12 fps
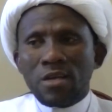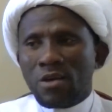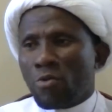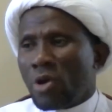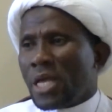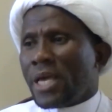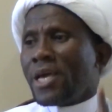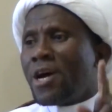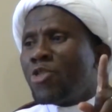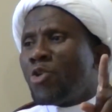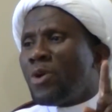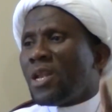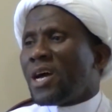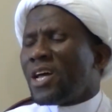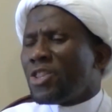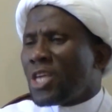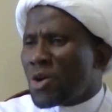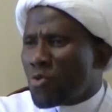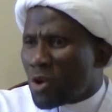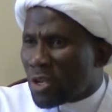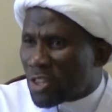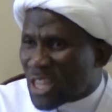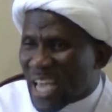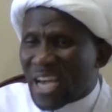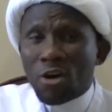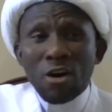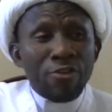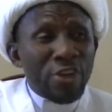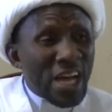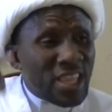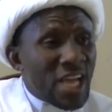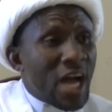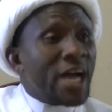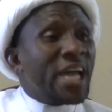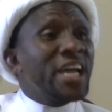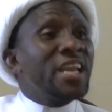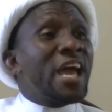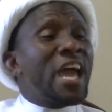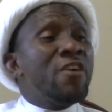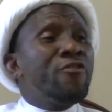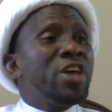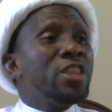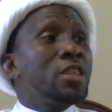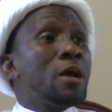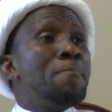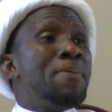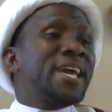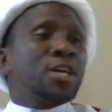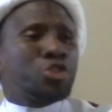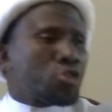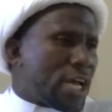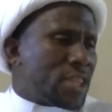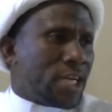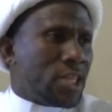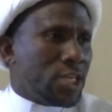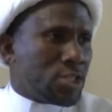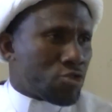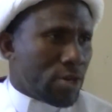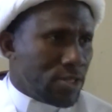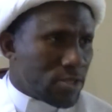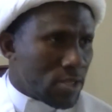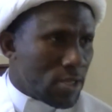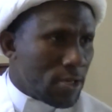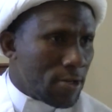well, they will think of attacking even the biggest shrine that they shrines.